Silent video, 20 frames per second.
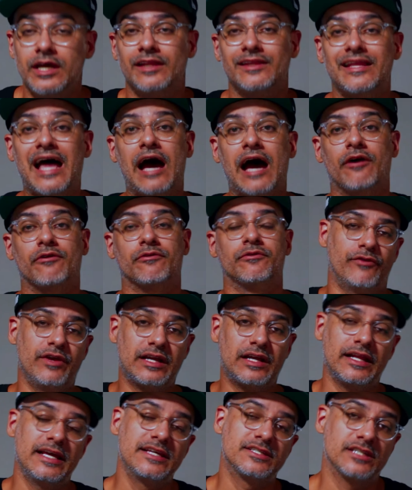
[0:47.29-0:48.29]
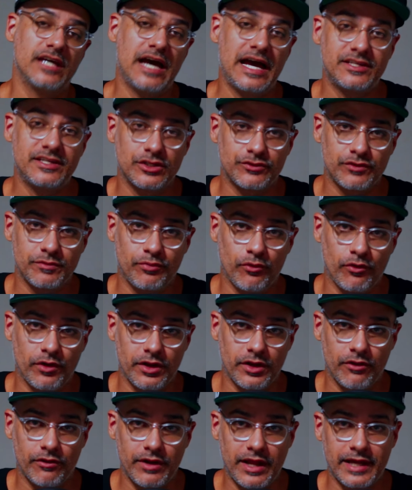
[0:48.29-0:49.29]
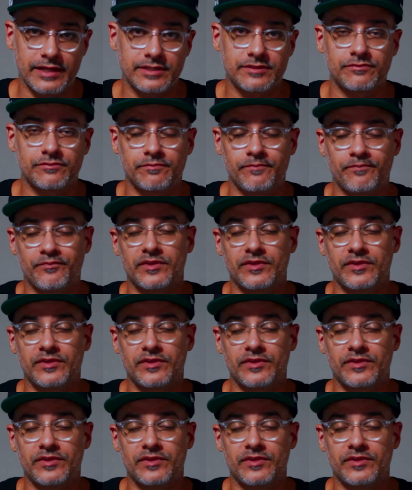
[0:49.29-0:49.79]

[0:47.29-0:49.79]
Now, Rick Glazer I just reported on X